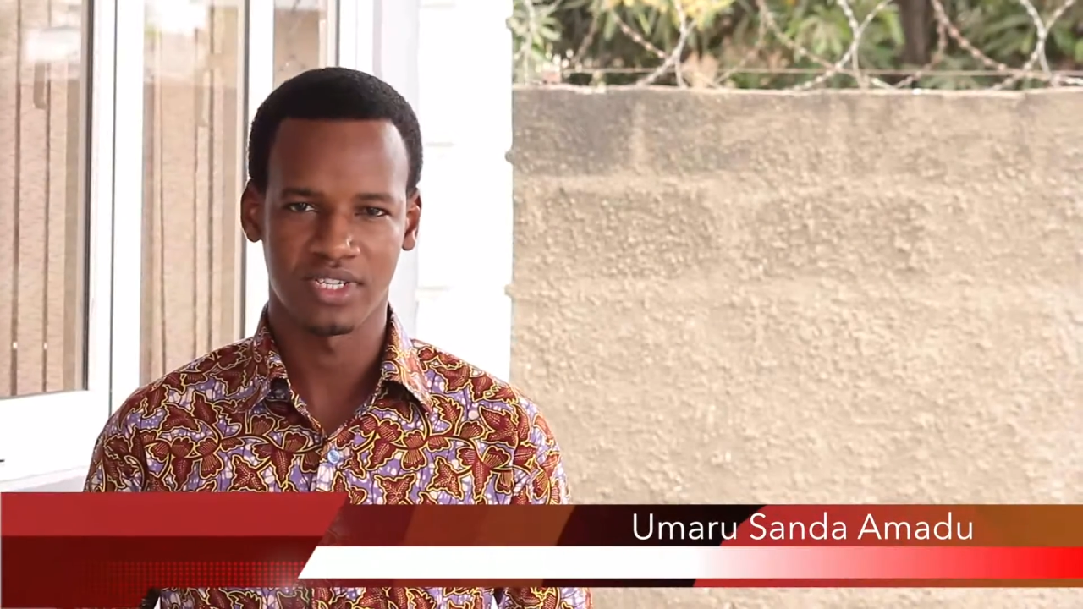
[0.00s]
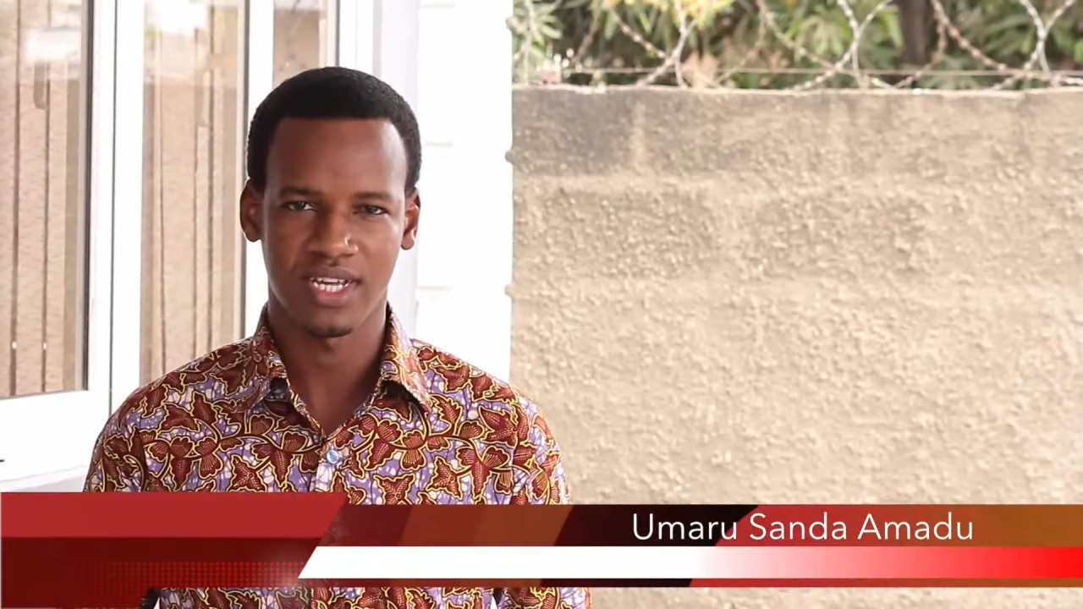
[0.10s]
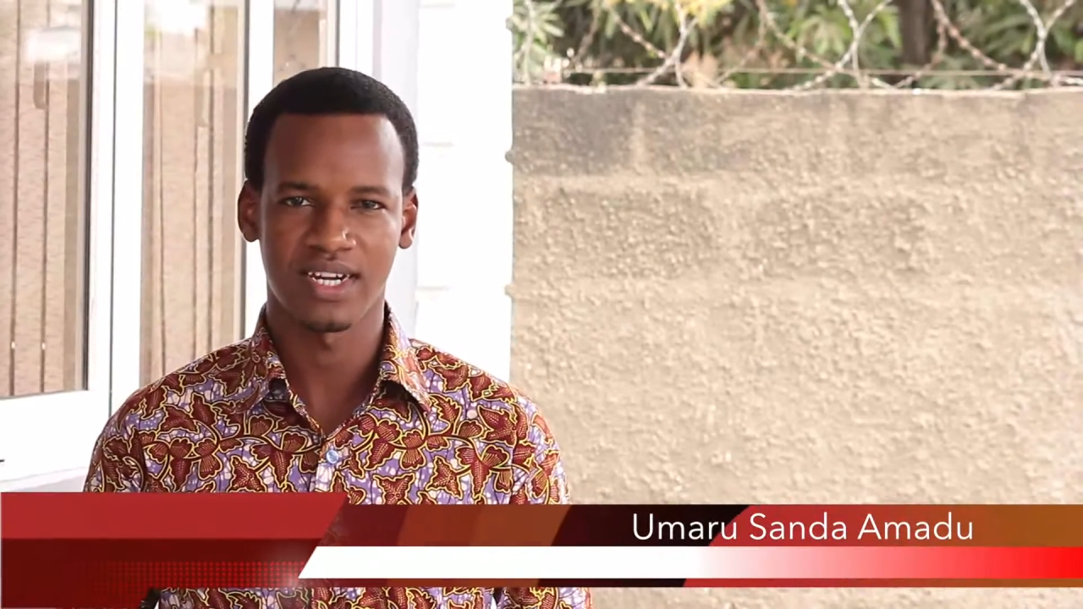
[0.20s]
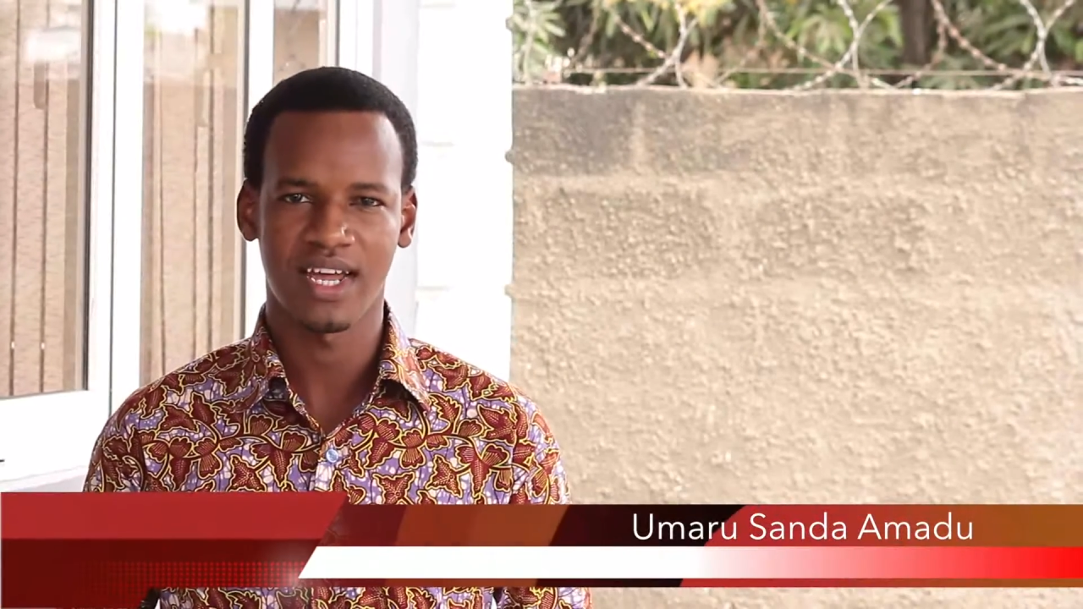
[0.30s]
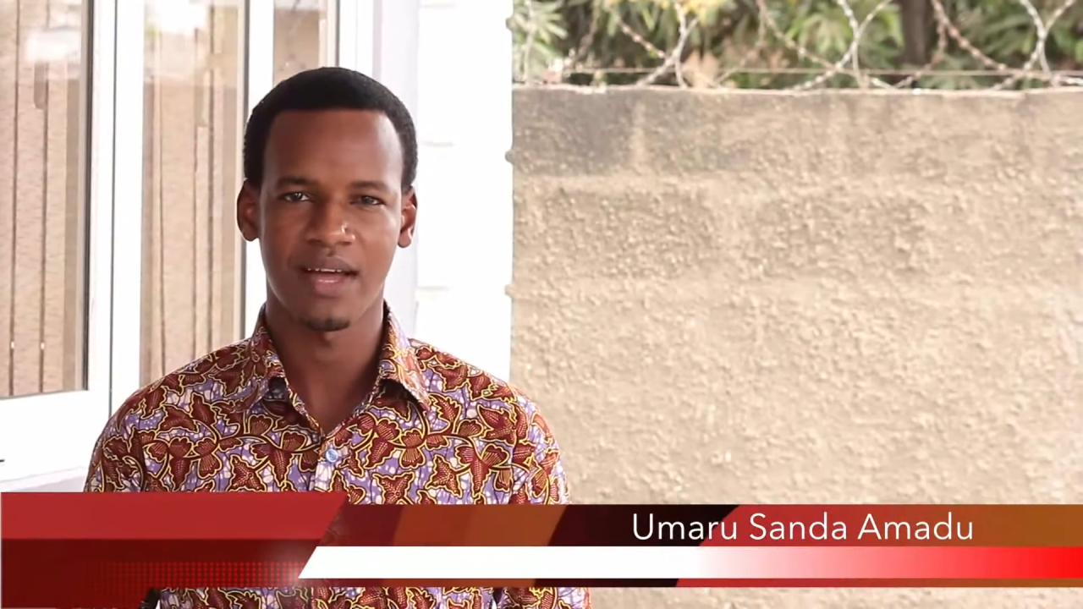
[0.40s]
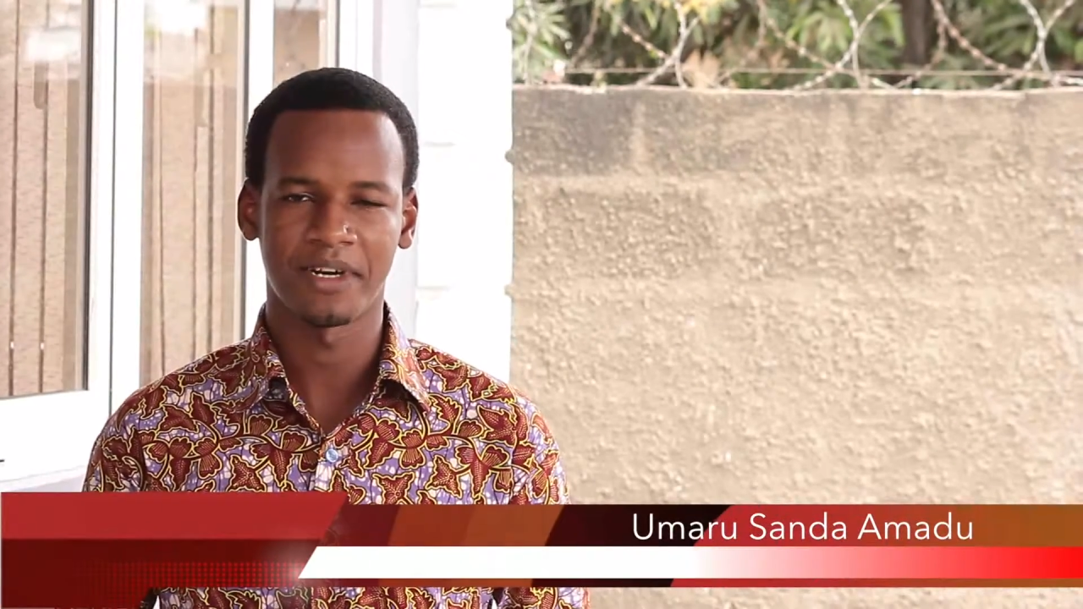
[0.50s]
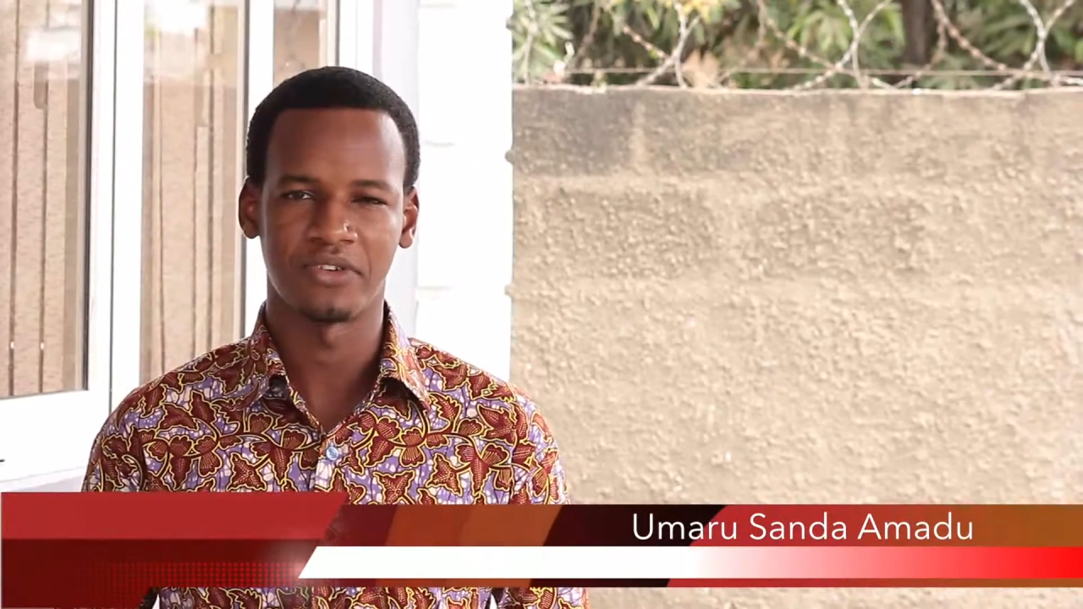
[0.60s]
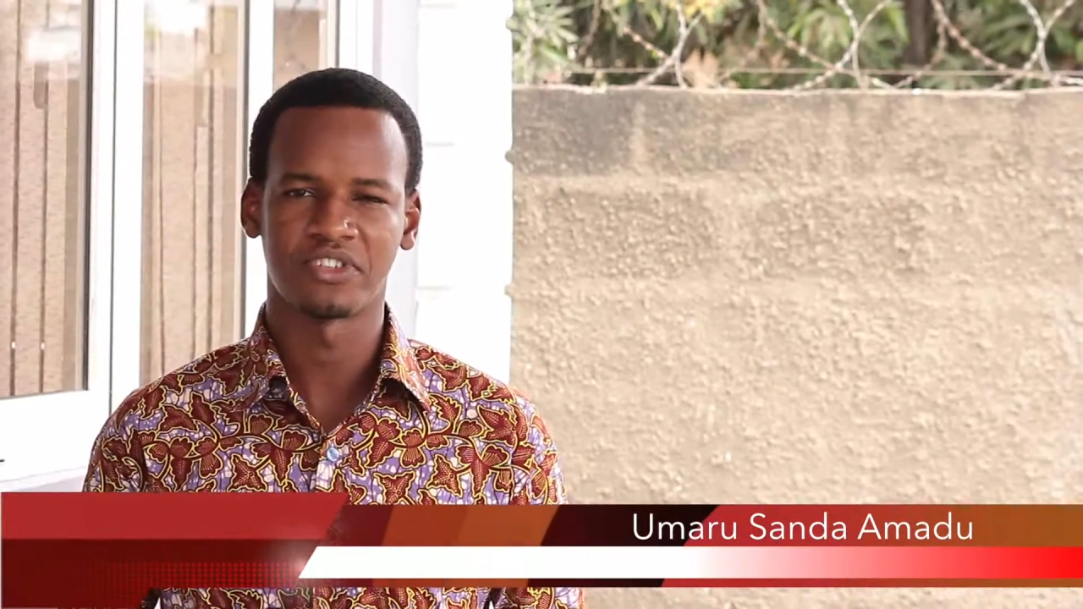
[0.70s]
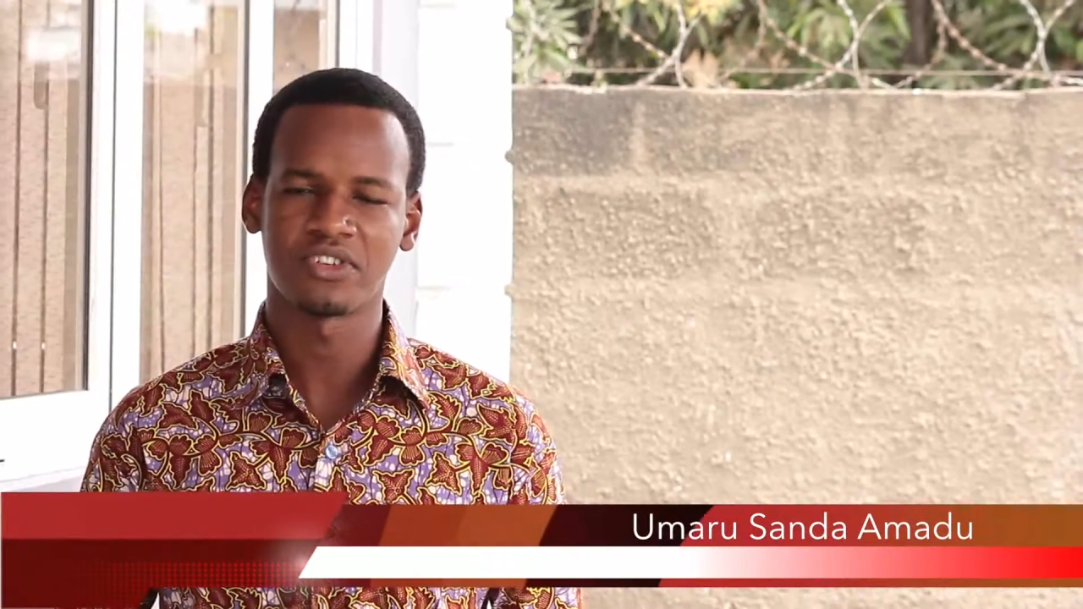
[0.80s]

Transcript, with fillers: Sanda Amadu.